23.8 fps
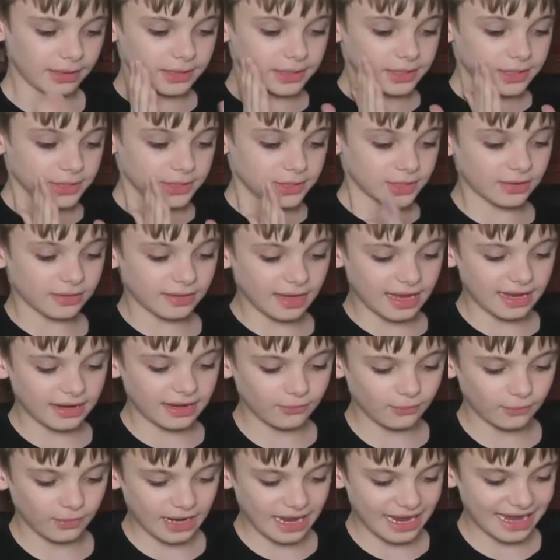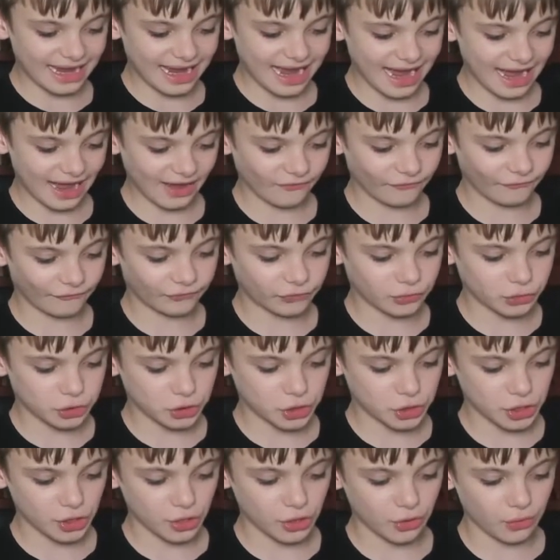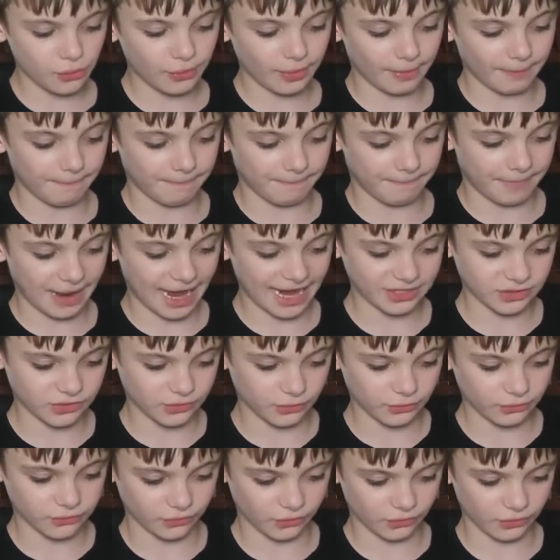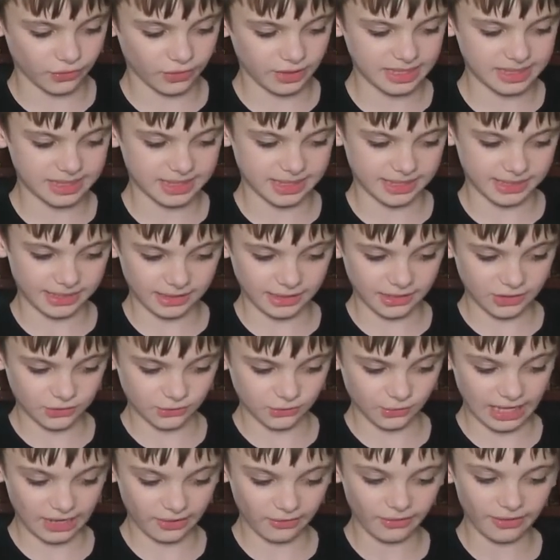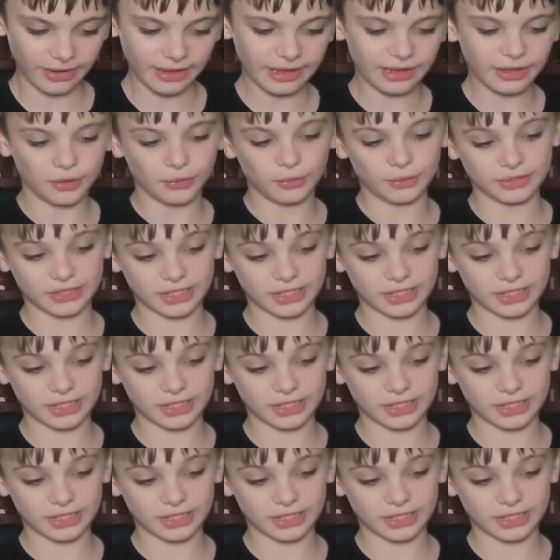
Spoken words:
So then we have two Battle Droids as well, which